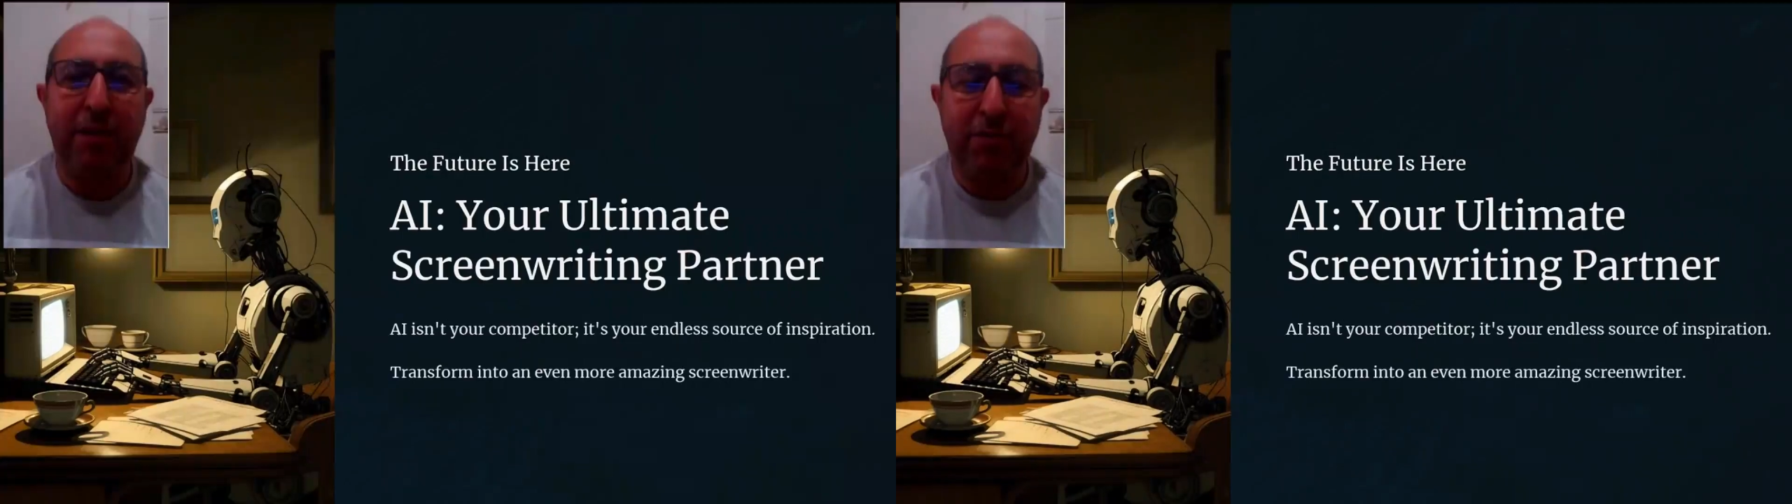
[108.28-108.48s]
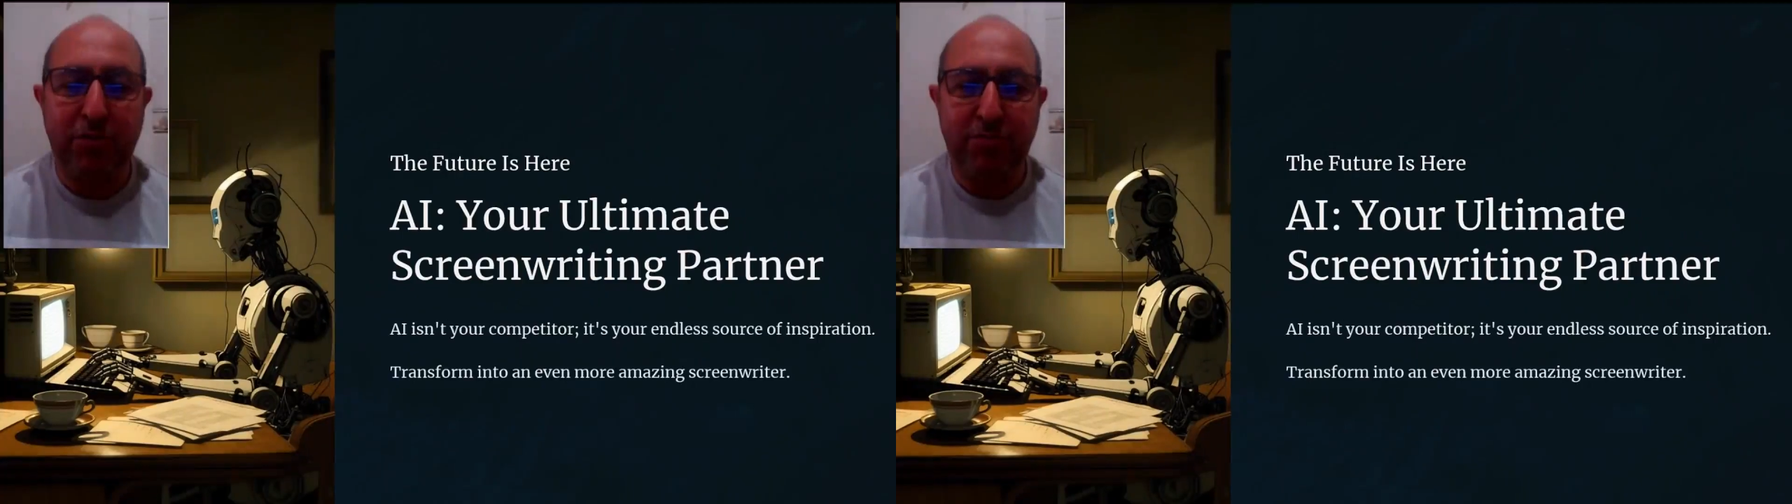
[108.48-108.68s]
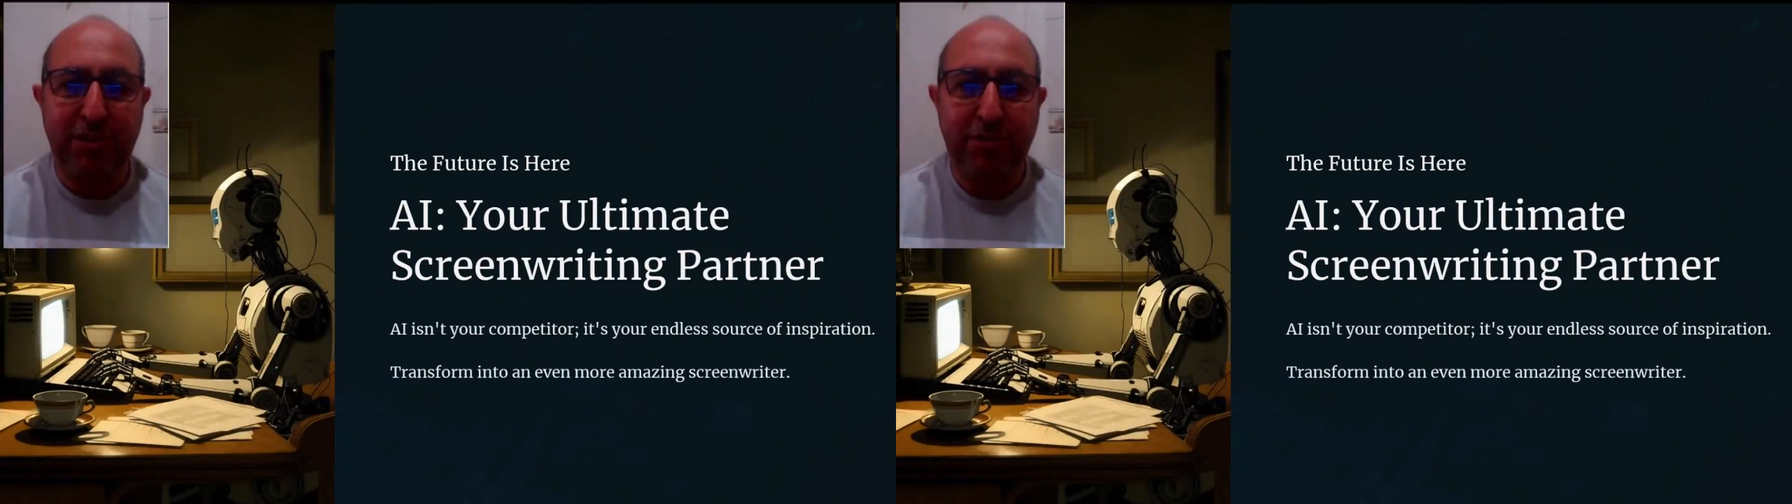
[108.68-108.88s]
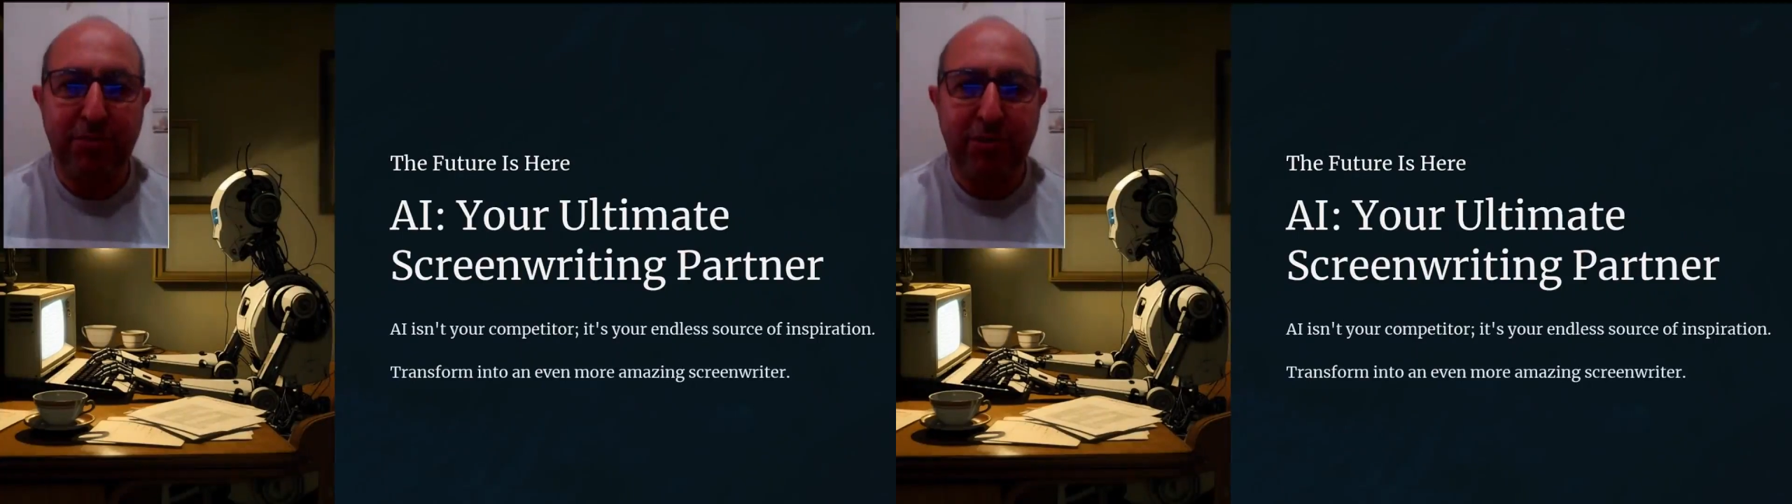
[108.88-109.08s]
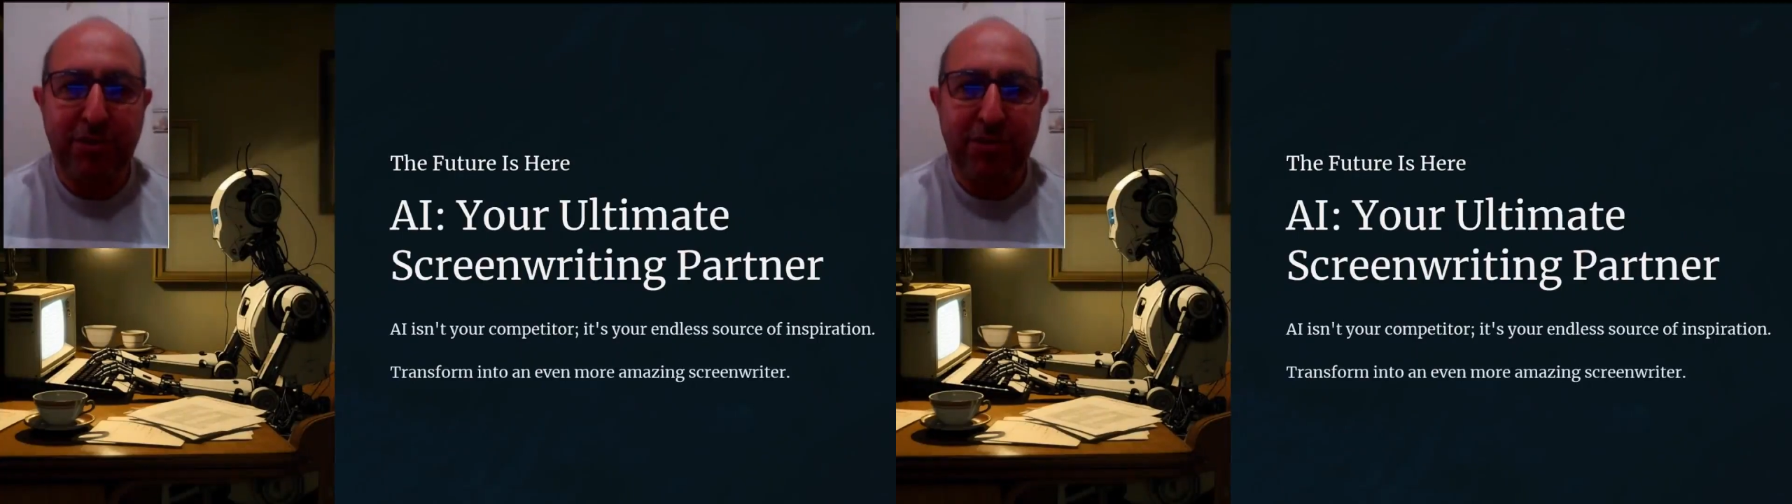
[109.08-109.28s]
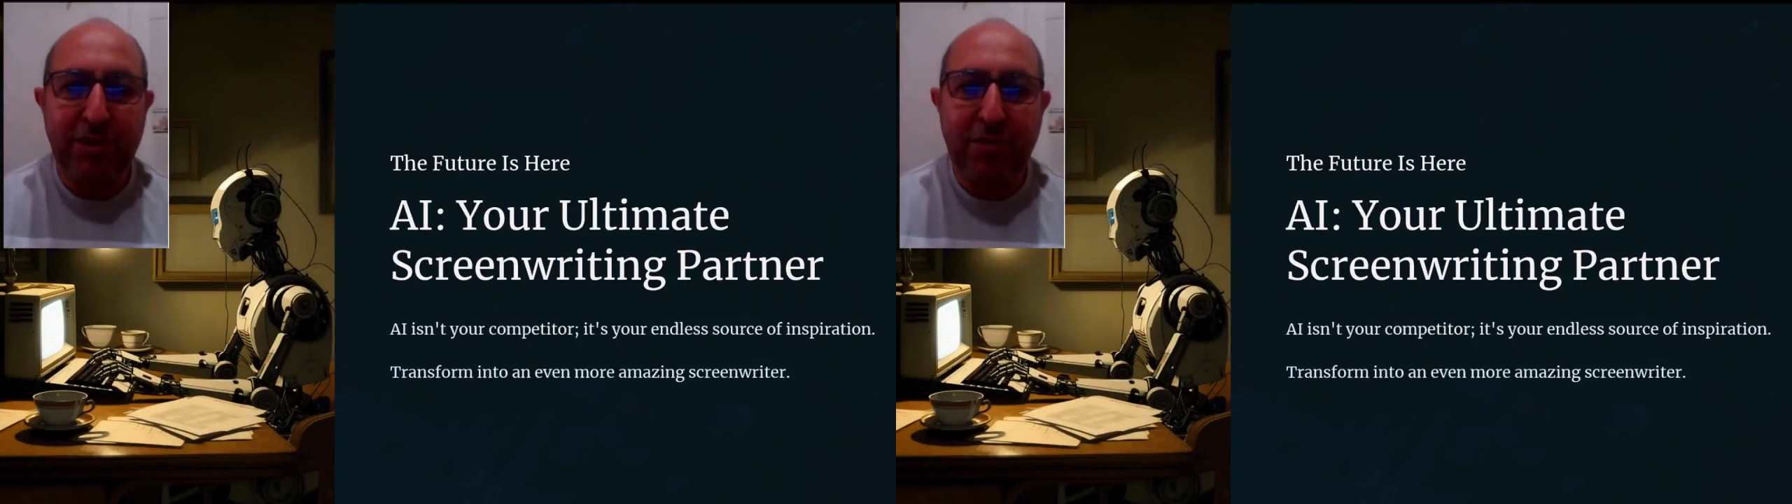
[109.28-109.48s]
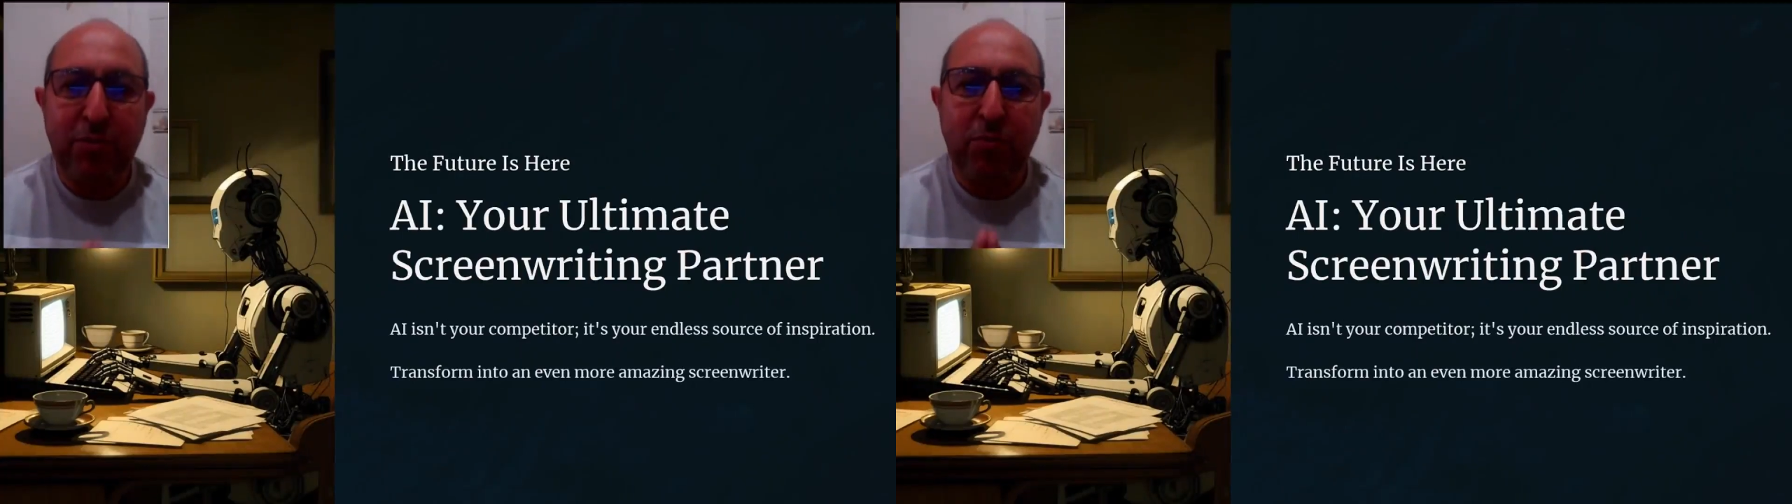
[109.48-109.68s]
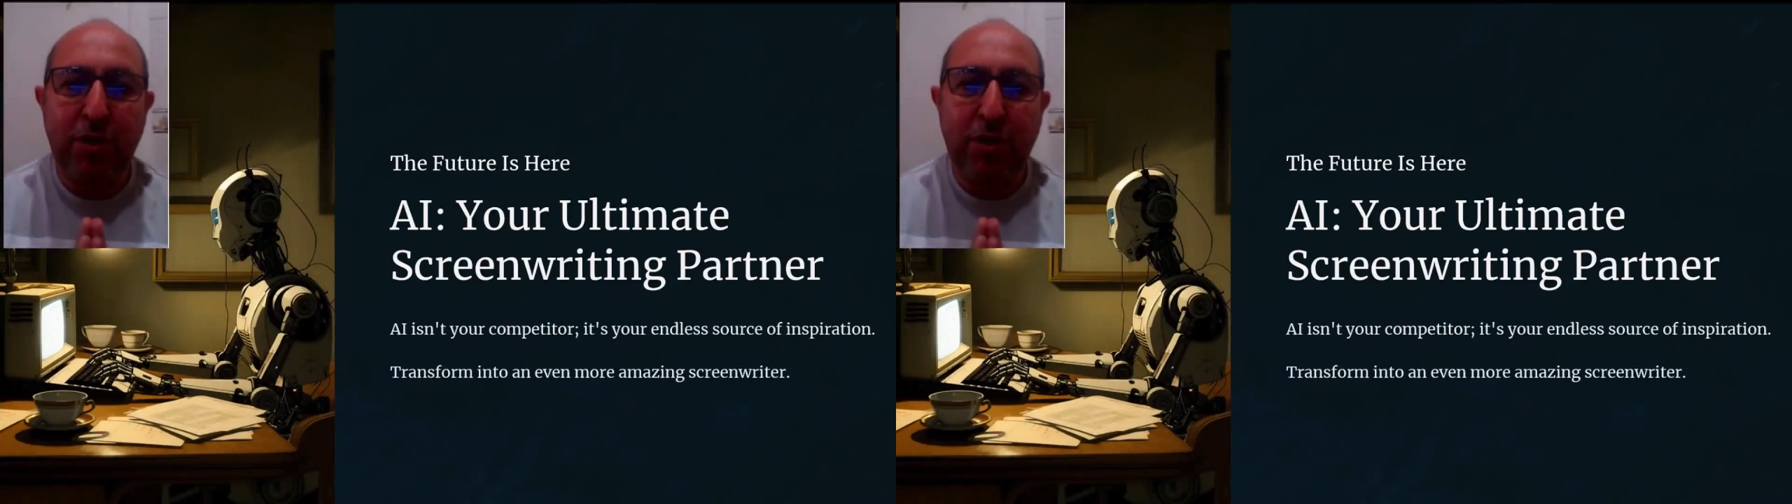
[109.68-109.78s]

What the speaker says: If you've experienced even